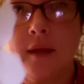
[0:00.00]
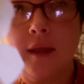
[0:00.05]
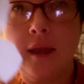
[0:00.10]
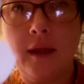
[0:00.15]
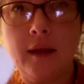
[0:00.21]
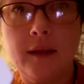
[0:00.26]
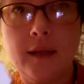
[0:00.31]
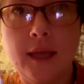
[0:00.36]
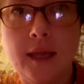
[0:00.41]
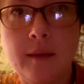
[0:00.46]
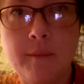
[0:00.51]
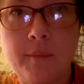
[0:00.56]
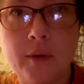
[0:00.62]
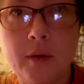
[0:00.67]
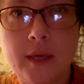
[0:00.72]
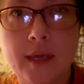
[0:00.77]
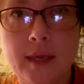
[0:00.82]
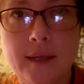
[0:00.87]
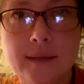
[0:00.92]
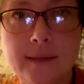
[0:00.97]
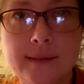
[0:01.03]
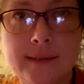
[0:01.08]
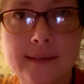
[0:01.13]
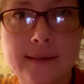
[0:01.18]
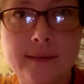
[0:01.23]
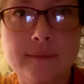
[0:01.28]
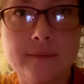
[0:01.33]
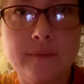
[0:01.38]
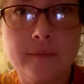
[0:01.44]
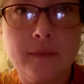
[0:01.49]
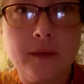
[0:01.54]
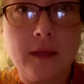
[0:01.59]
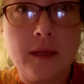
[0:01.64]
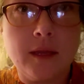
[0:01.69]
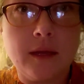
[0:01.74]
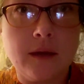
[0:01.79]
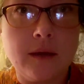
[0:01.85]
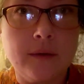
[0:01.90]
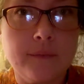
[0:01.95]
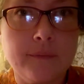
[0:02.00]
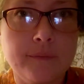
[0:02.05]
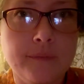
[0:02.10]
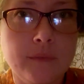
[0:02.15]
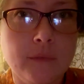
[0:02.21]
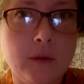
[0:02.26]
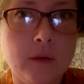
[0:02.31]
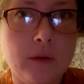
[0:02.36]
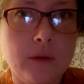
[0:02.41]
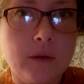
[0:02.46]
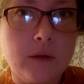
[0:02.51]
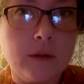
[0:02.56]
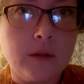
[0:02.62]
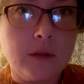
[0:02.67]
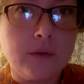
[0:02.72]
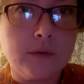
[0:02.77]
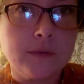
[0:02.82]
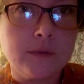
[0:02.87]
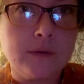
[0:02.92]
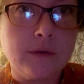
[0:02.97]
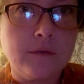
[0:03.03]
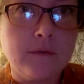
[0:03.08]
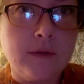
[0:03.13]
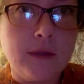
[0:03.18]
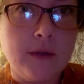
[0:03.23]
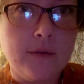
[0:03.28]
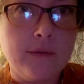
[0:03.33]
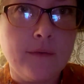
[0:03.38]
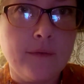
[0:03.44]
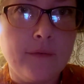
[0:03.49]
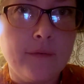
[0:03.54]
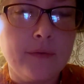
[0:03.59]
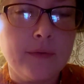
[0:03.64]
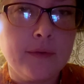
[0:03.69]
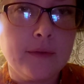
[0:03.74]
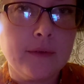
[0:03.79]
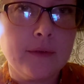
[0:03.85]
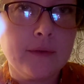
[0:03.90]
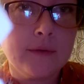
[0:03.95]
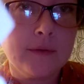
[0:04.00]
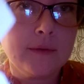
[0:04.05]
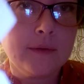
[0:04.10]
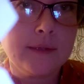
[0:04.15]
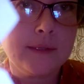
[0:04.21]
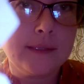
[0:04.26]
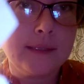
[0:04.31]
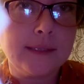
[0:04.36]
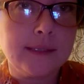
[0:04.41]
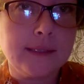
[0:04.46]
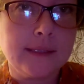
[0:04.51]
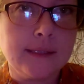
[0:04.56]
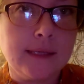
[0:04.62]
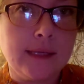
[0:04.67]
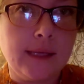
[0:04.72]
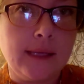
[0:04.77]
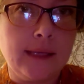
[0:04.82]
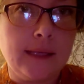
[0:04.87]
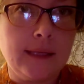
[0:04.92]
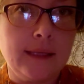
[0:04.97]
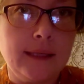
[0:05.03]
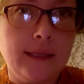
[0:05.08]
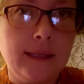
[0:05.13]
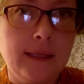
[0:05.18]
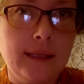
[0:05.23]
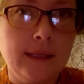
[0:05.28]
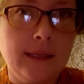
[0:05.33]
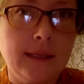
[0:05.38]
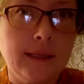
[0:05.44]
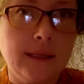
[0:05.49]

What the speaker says: kind of like bookends. Here, closer view. See?